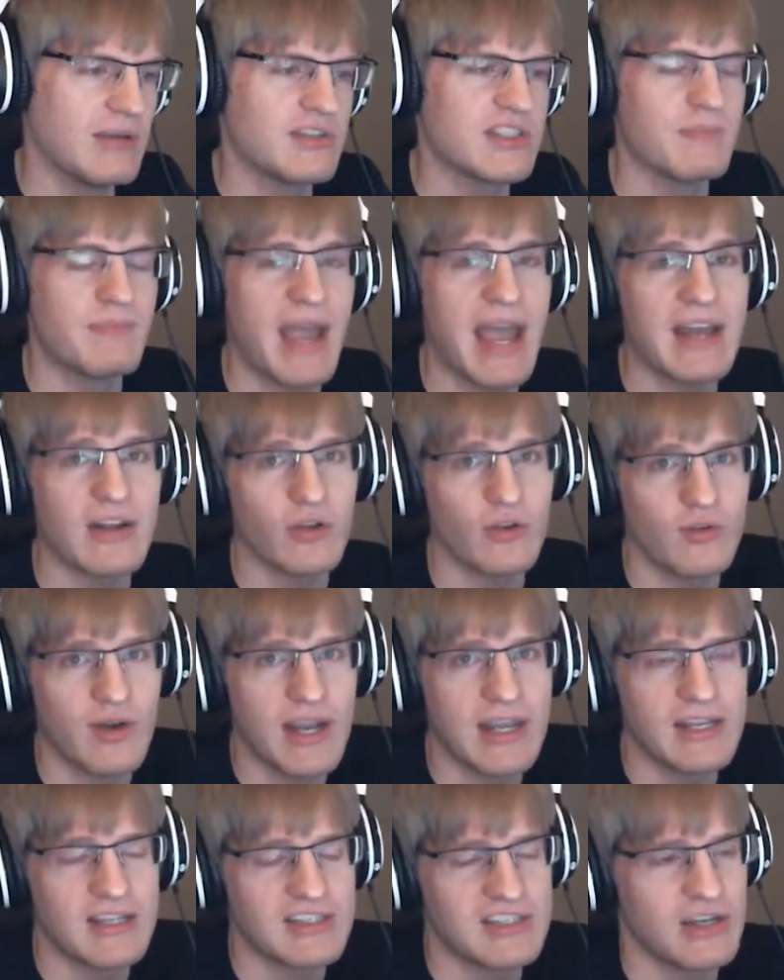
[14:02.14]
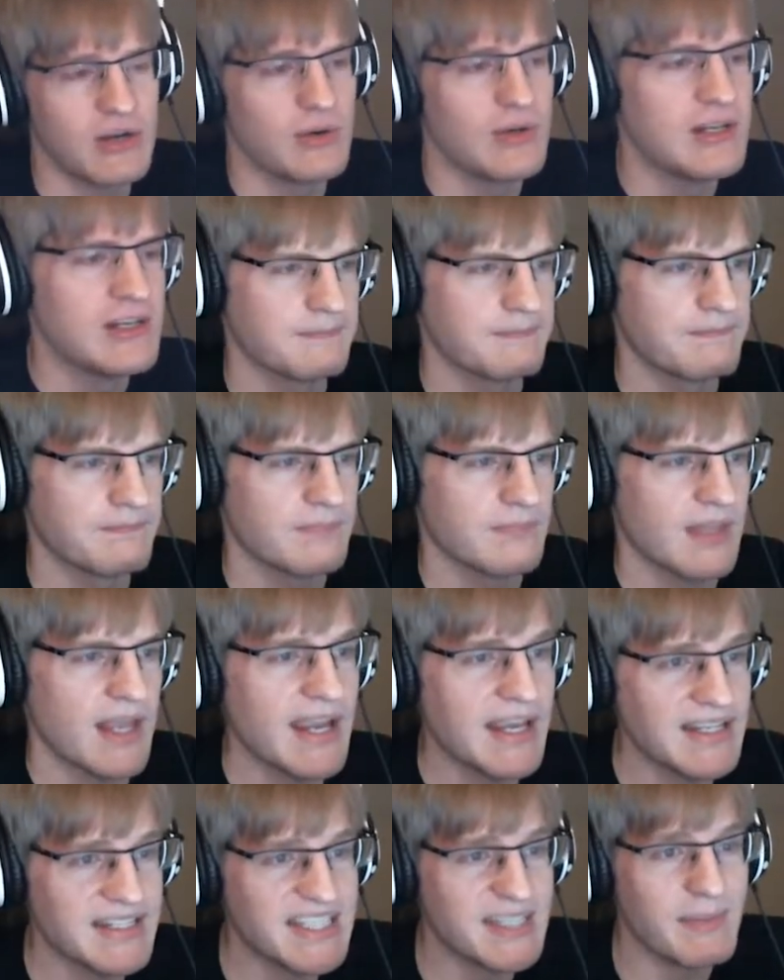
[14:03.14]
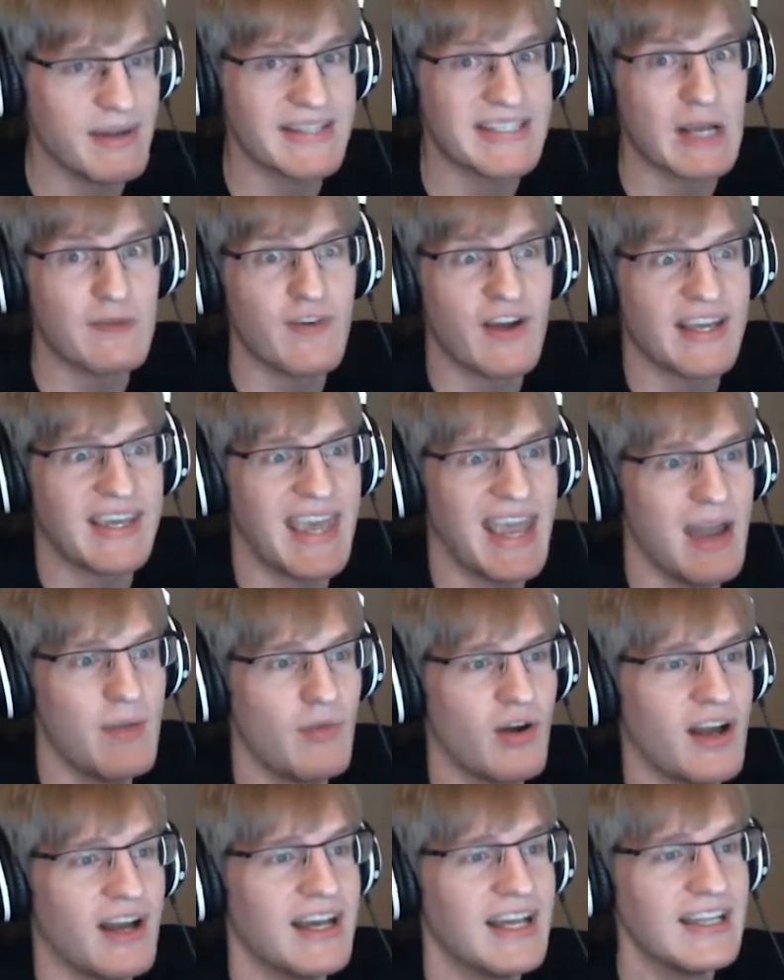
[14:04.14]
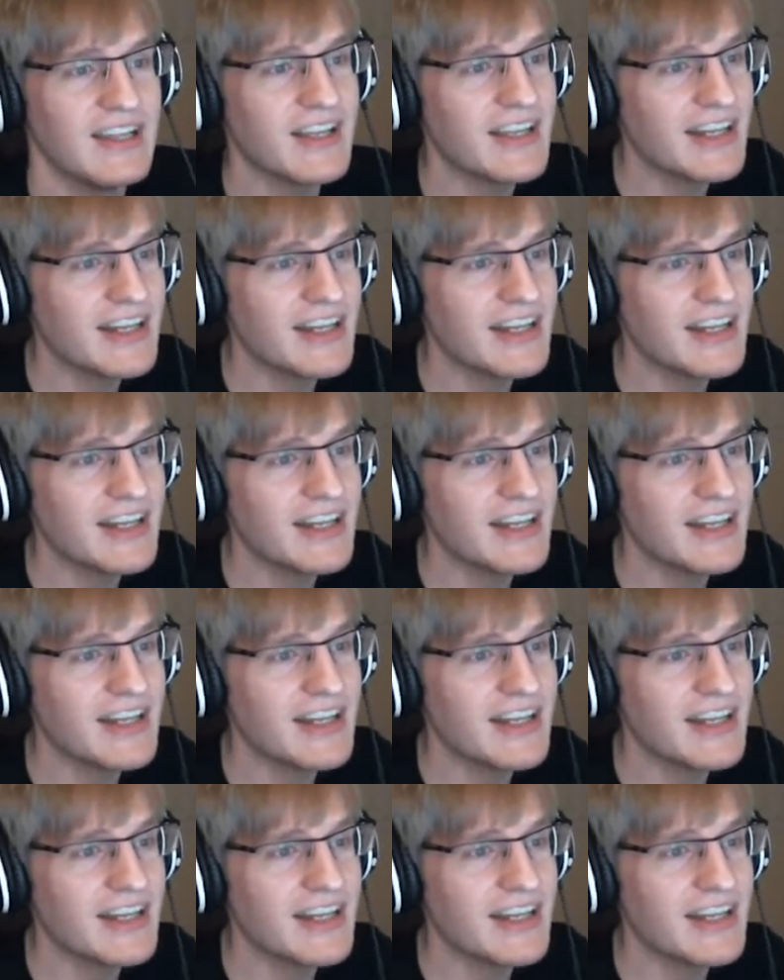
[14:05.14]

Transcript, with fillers: was a battle, right? So I get to see myself on camera. Look